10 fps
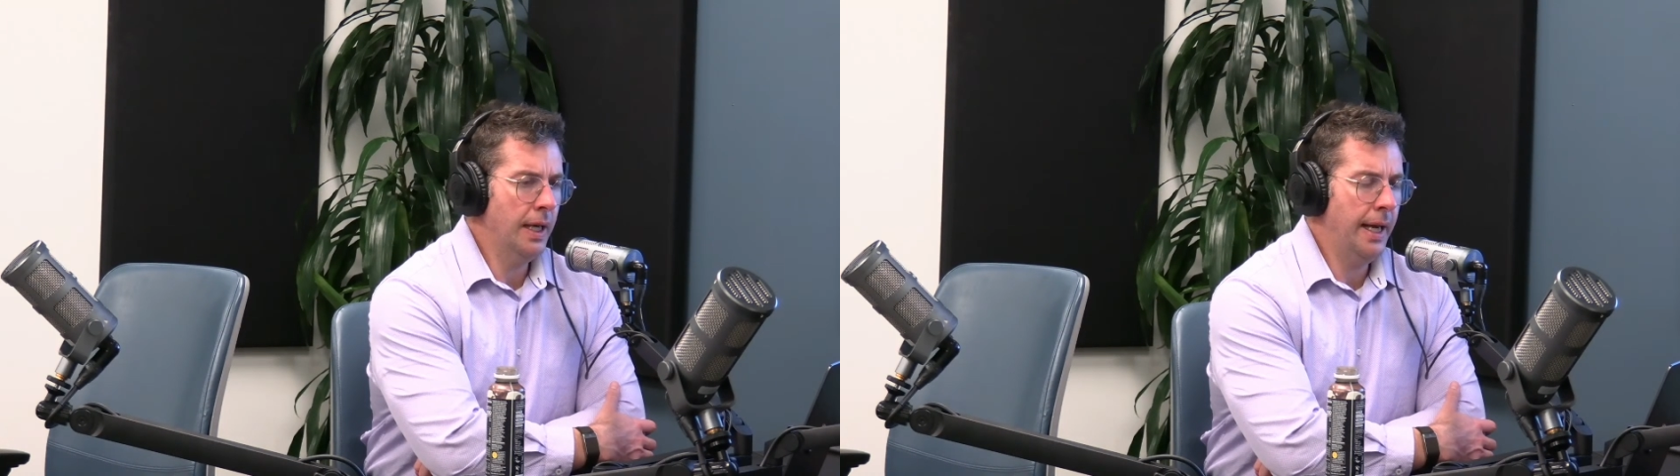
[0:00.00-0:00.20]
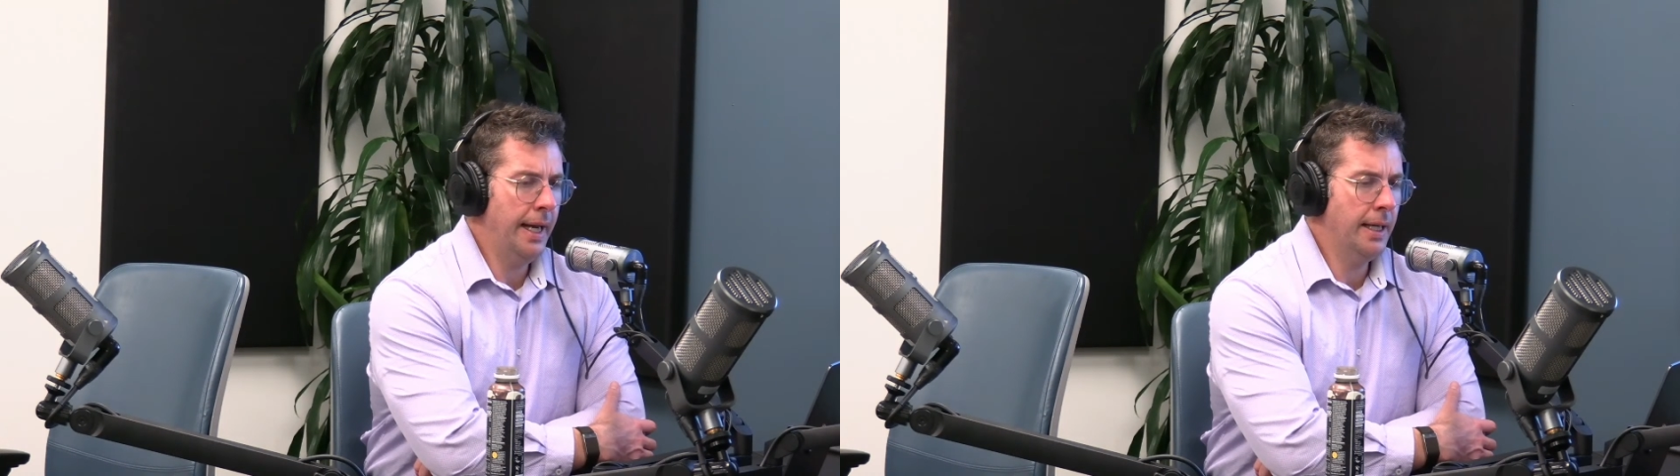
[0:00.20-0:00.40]

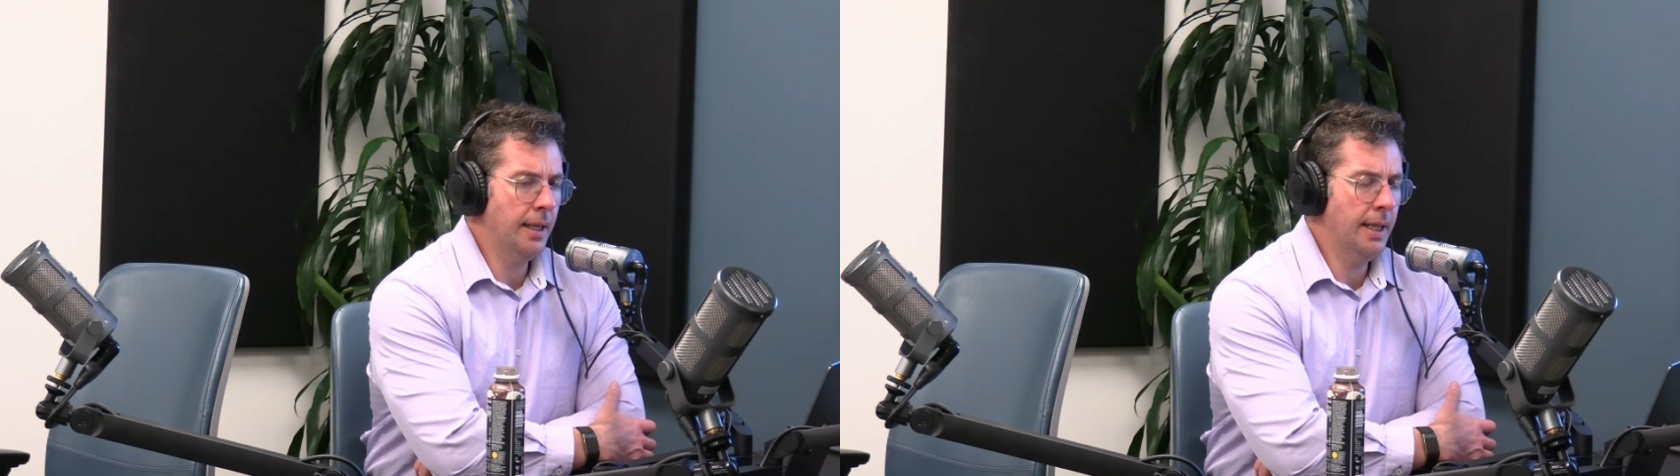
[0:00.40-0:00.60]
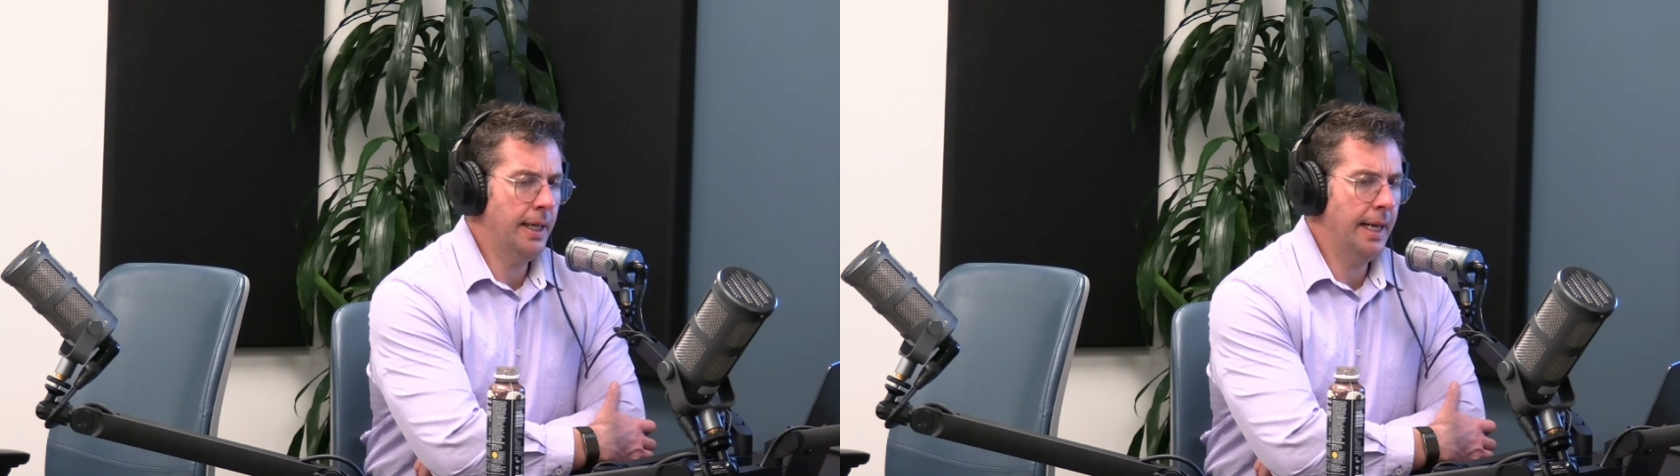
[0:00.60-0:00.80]
and
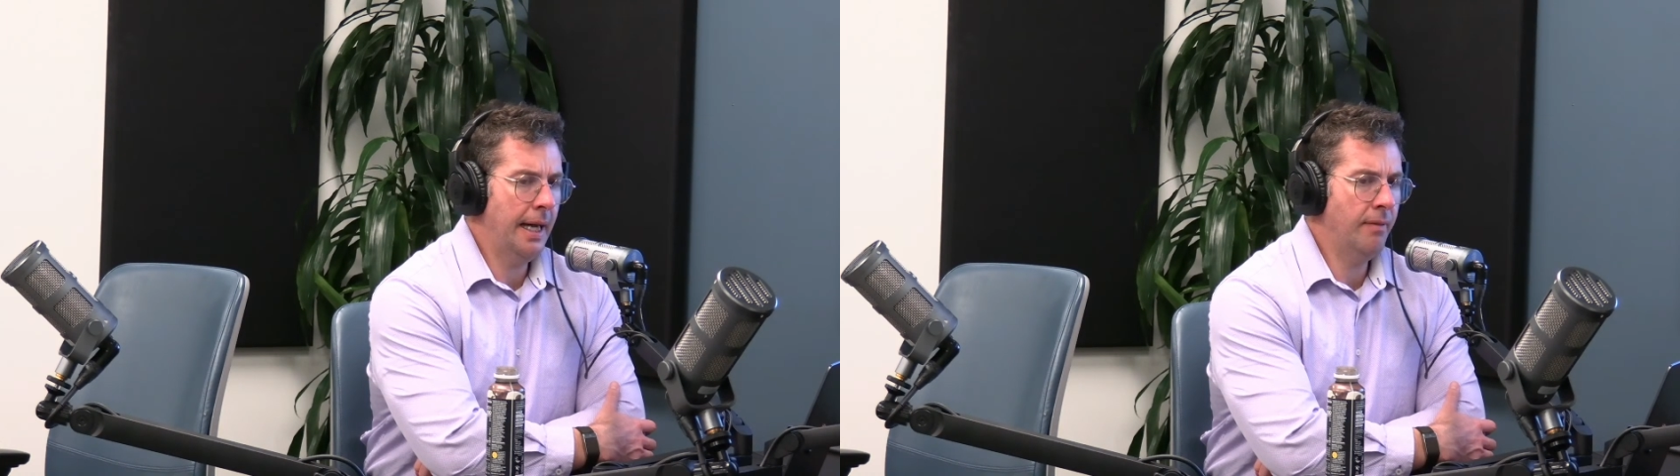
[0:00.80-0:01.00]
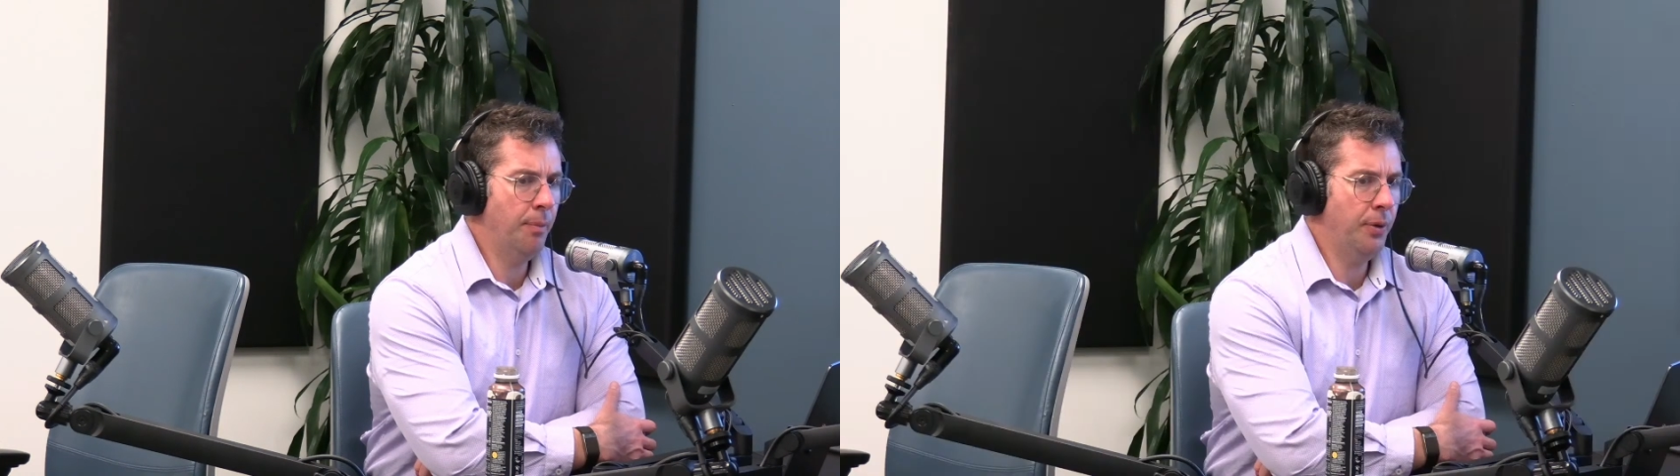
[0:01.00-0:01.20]
then
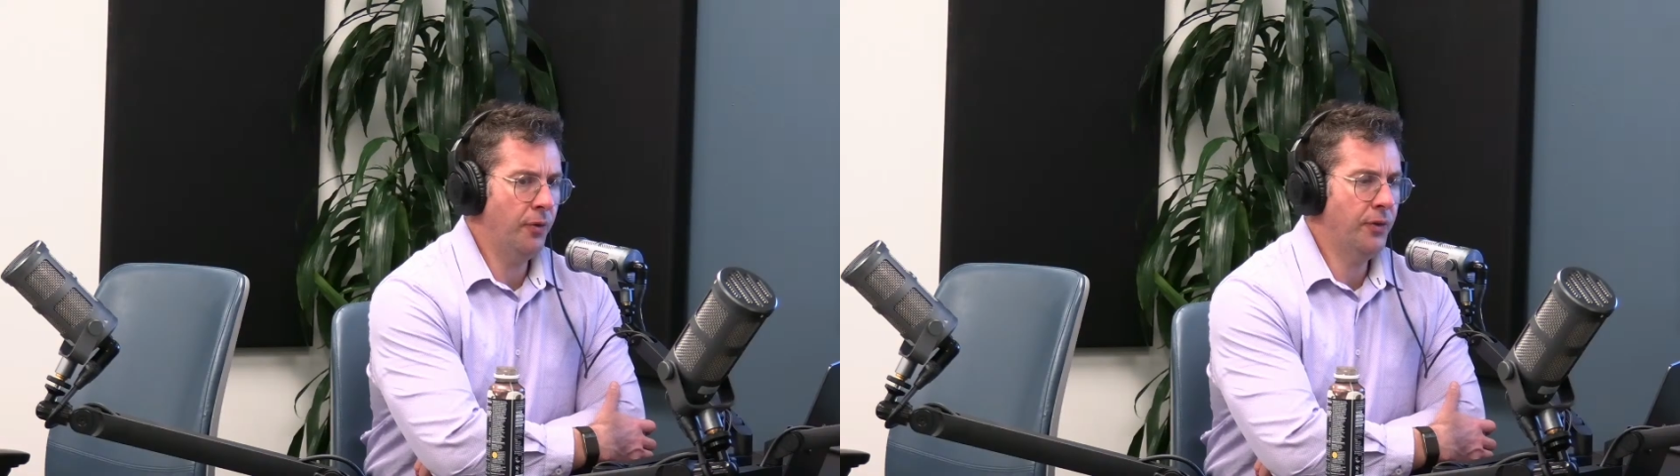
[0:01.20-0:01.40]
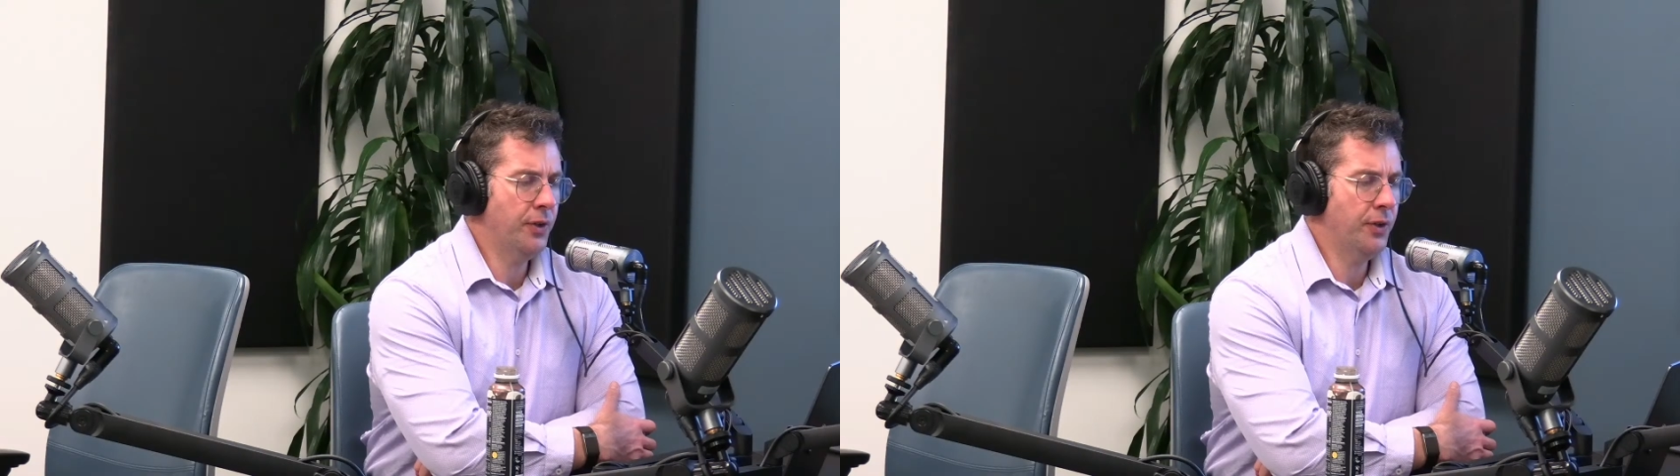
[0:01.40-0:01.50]
have it built into